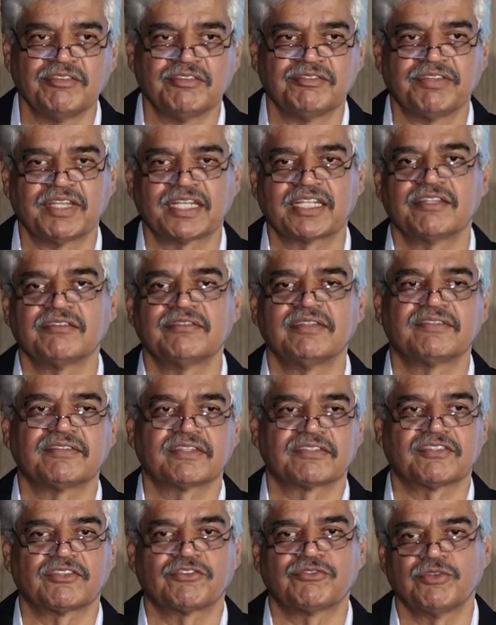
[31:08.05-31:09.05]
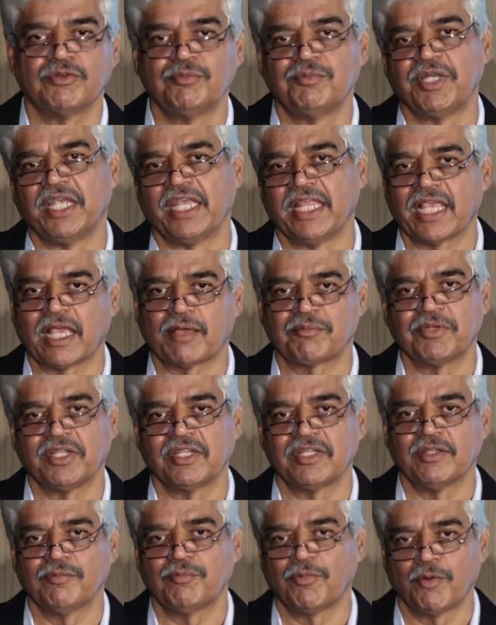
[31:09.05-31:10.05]
effective and successful breeding happening
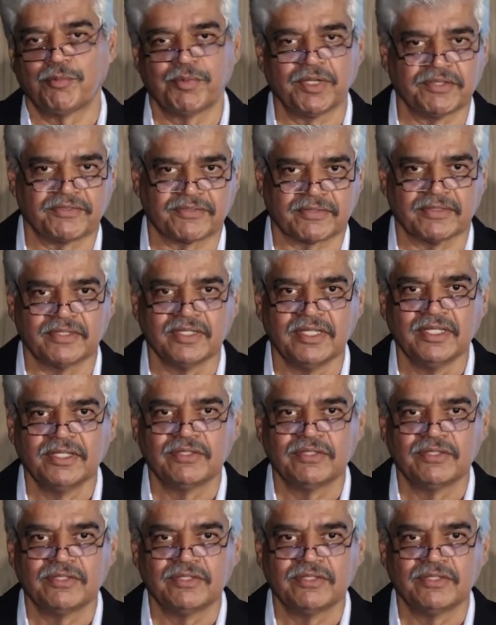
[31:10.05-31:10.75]
in the population.